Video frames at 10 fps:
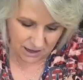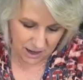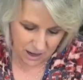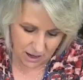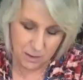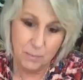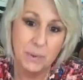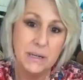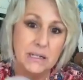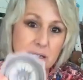A
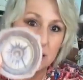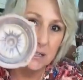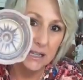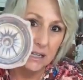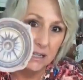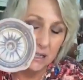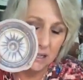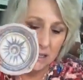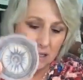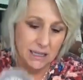compass.
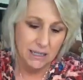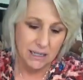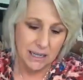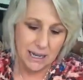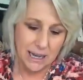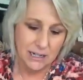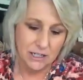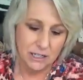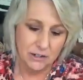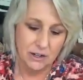I
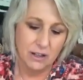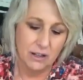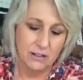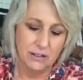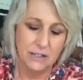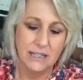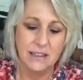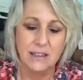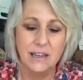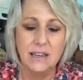gotta show y'all.
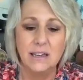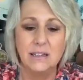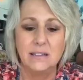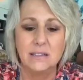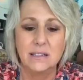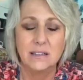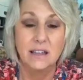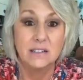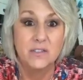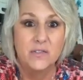Look at these.
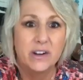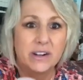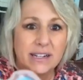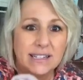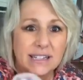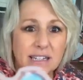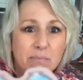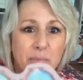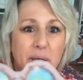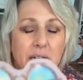That's very
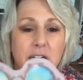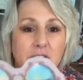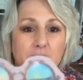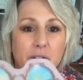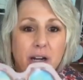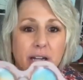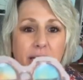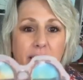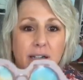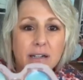steampunkish,
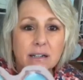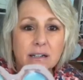right?